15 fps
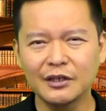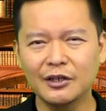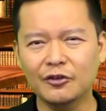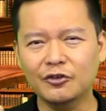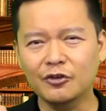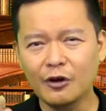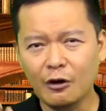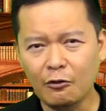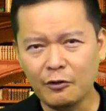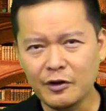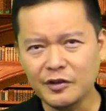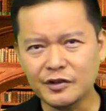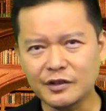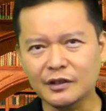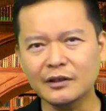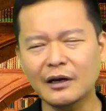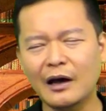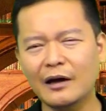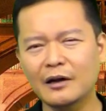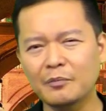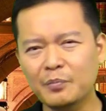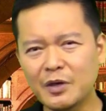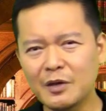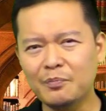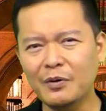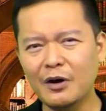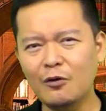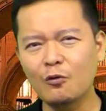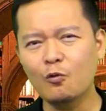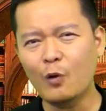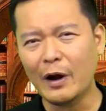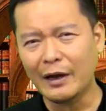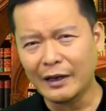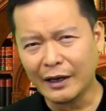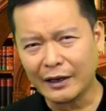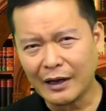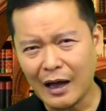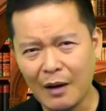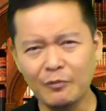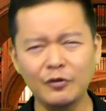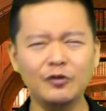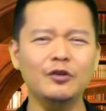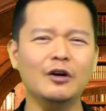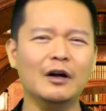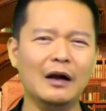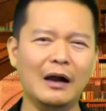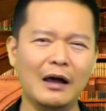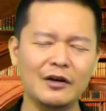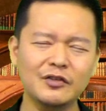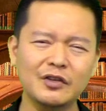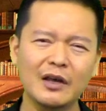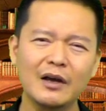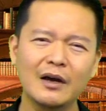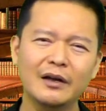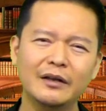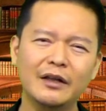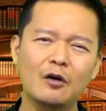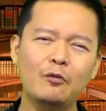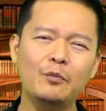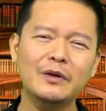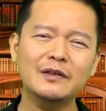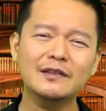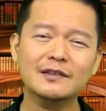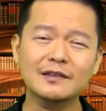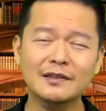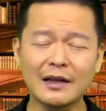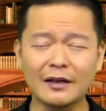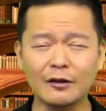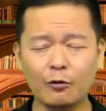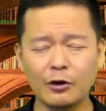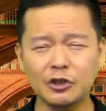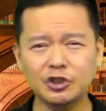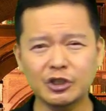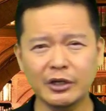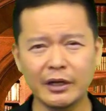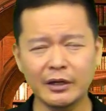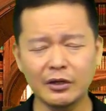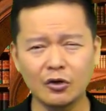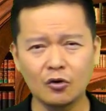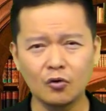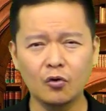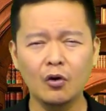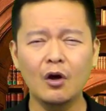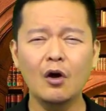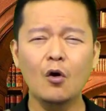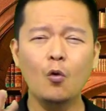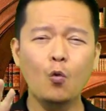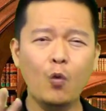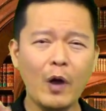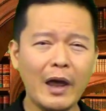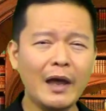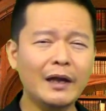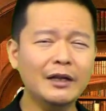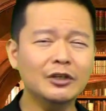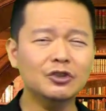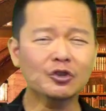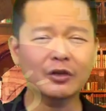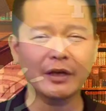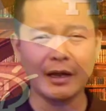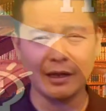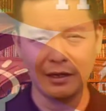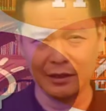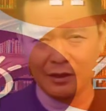The theorist are the people who, when they come to your class, they'll be start questioning you, where did you get the